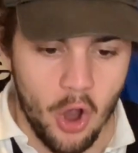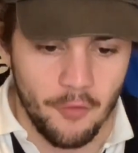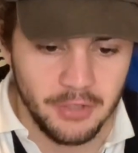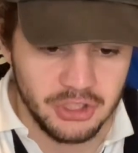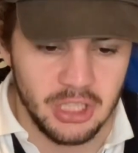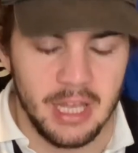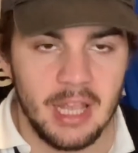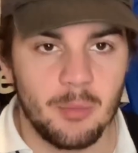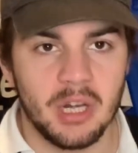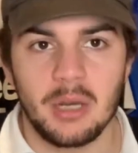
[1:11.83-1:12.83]
obviously,
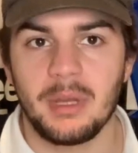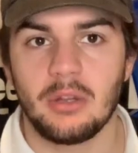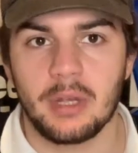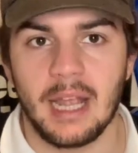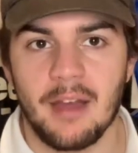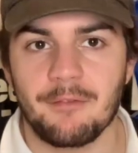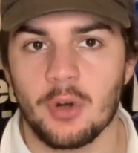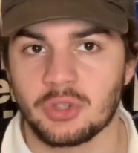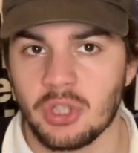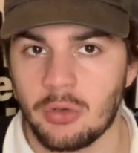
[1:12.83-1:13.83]
we're going to be looking at
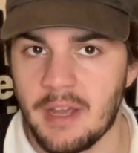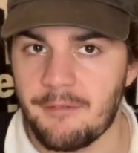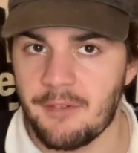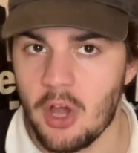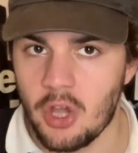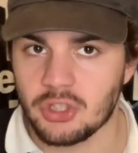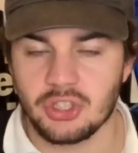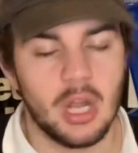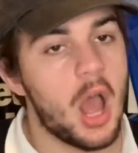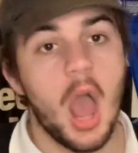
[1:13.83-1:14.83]
Previsioni first.